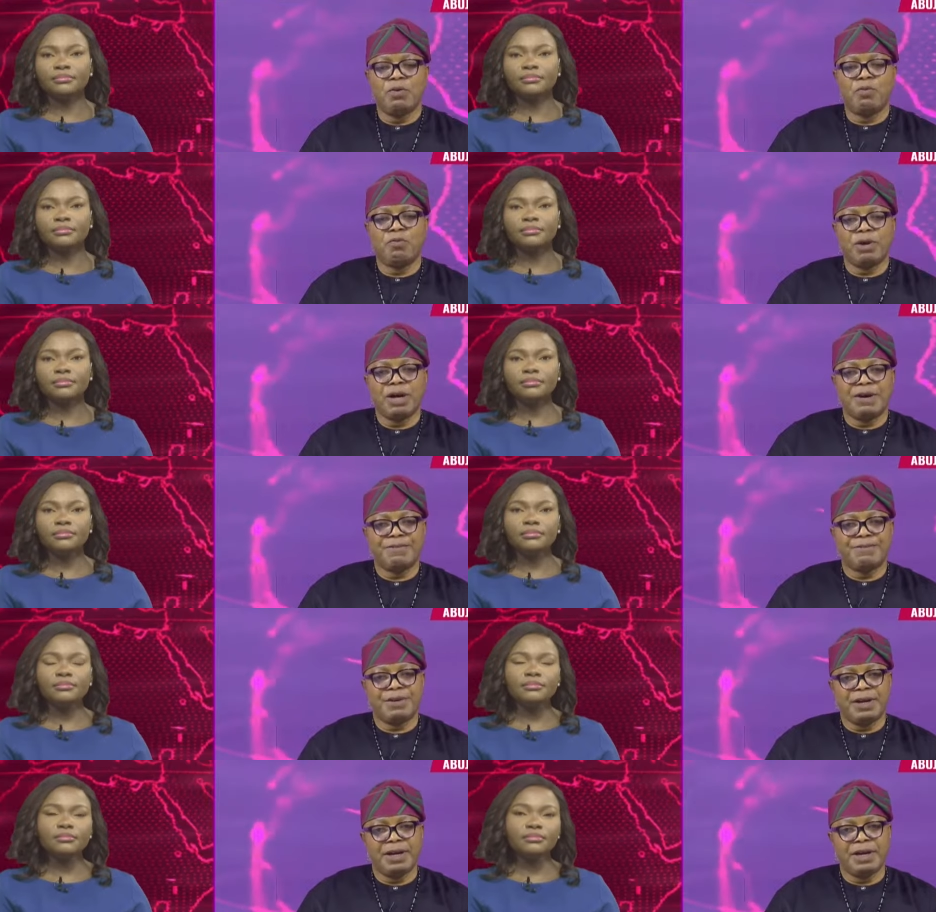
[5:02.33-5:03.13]
Speaker 1: we
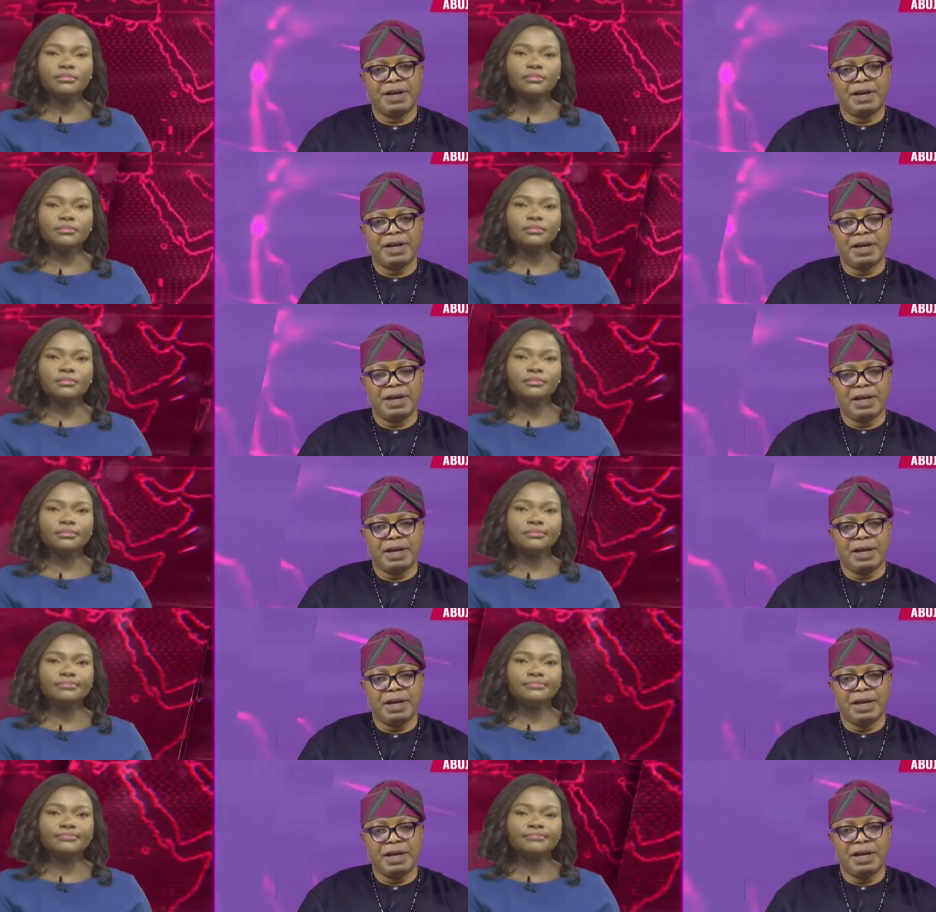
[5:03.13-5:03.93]
have, uh,
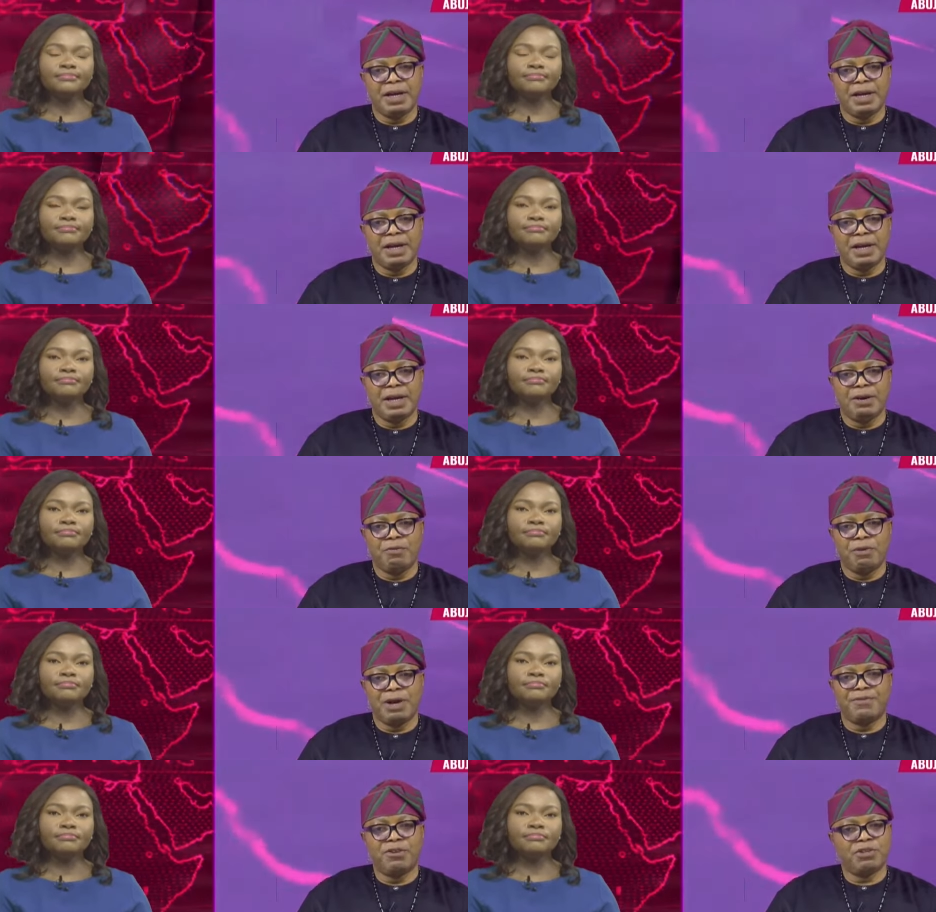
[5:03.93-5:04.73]

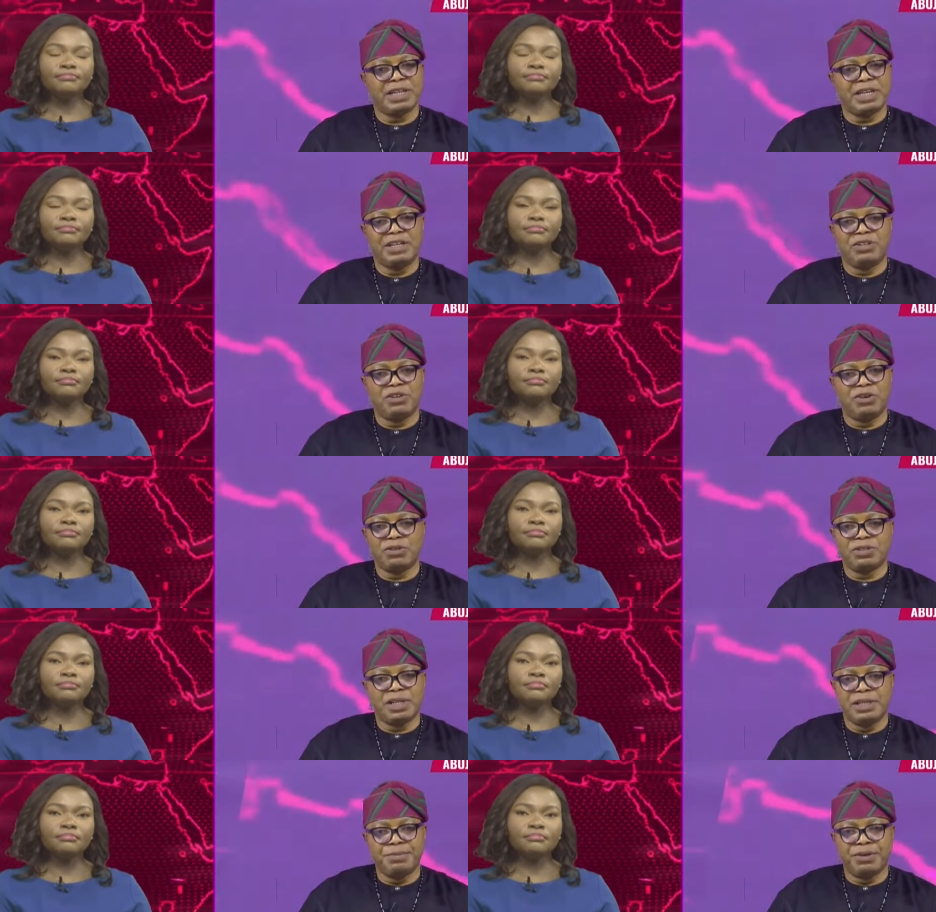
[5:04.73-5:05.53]
we have not endorsed
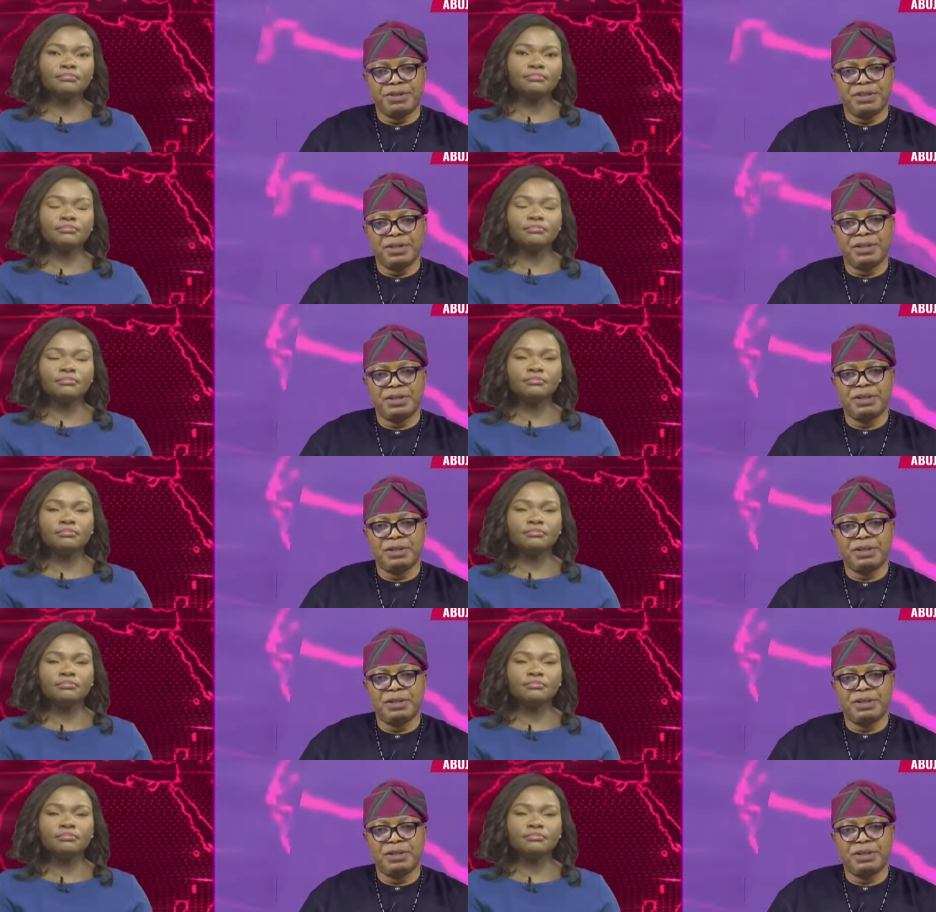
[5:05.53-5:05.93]
anybody.